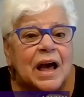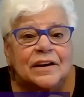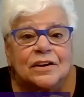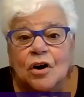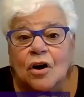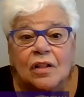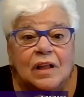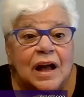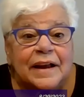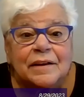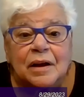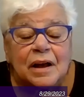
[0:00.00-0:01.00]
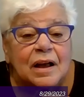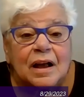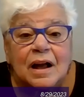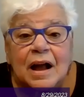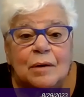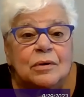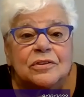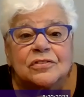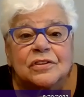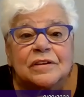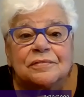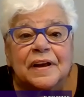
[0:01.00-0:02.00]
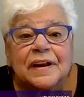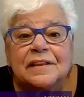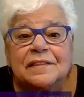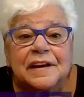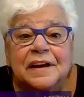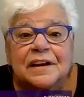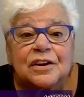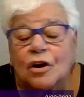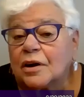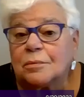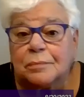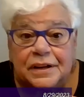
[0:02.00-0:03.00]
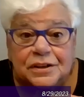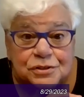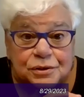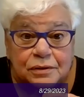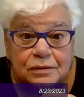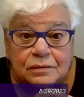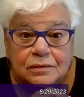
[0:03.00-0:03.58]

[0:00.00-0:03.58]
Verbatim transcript: you, not at all. I I was, if anything, an art major.